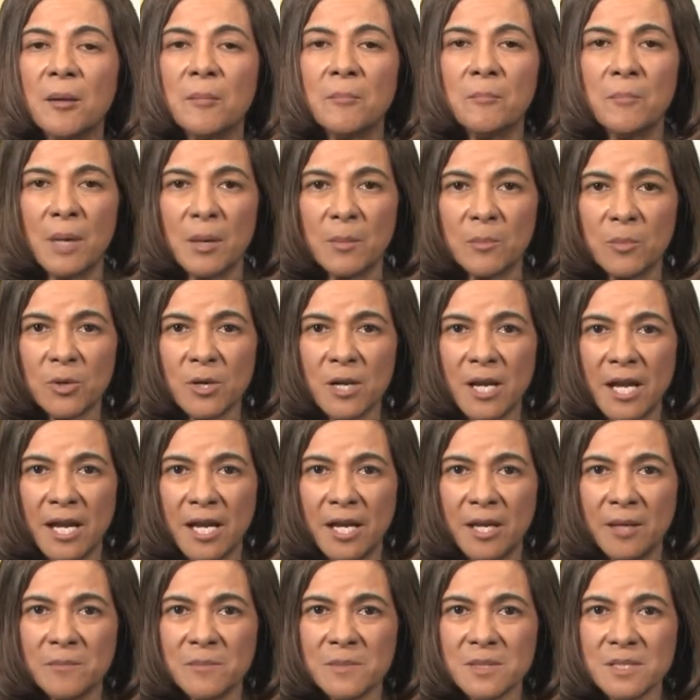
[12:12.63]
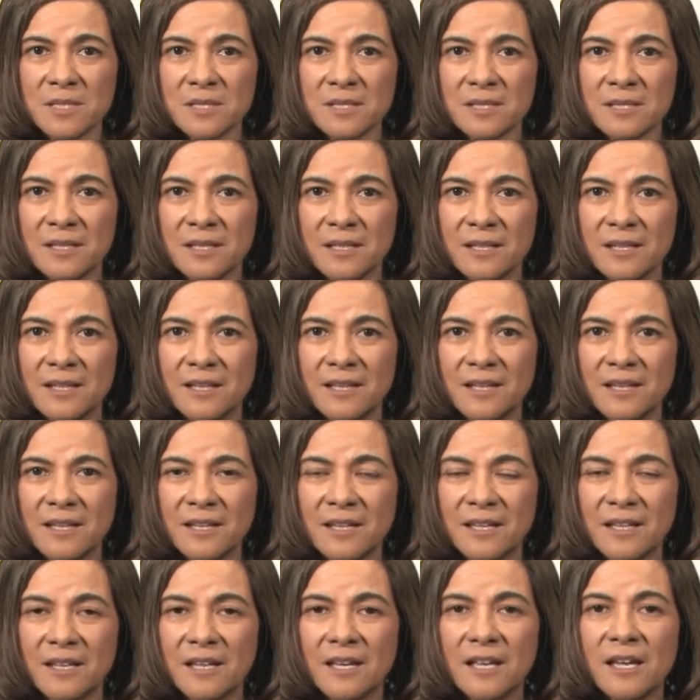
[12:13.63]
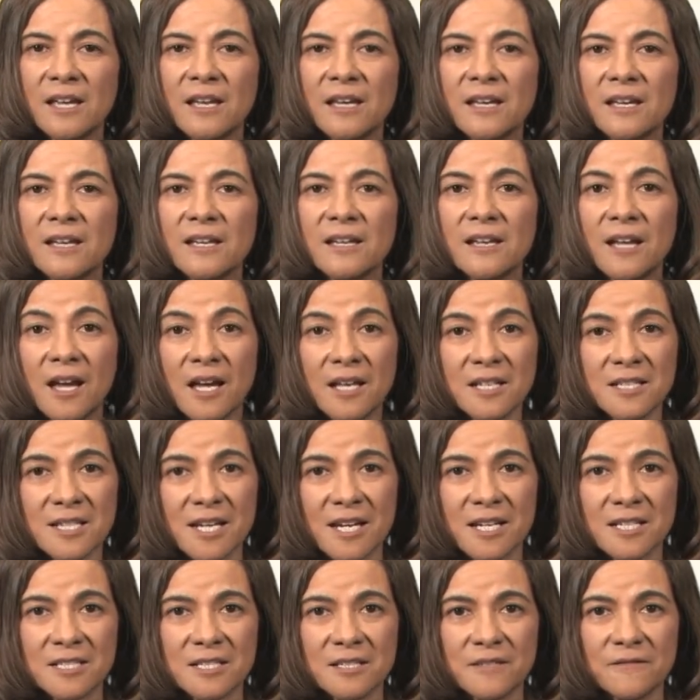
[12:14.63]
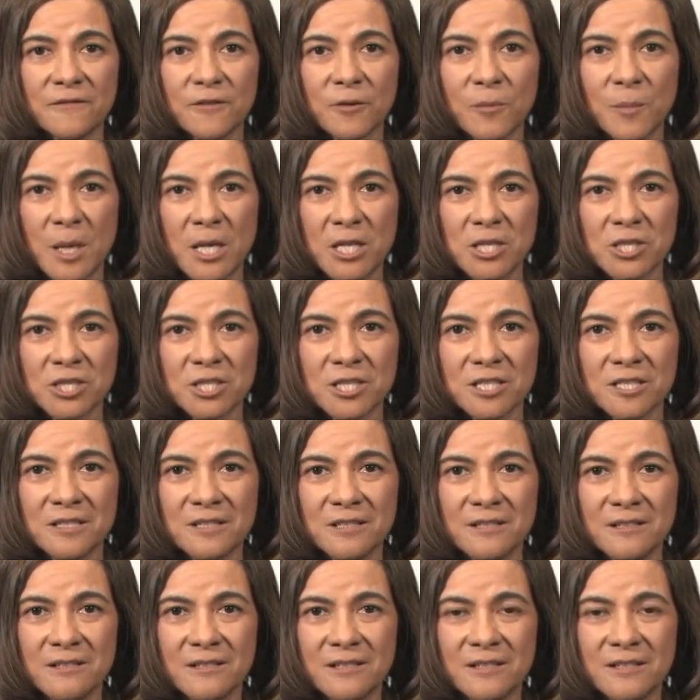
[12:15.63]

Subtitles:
member names, contact information,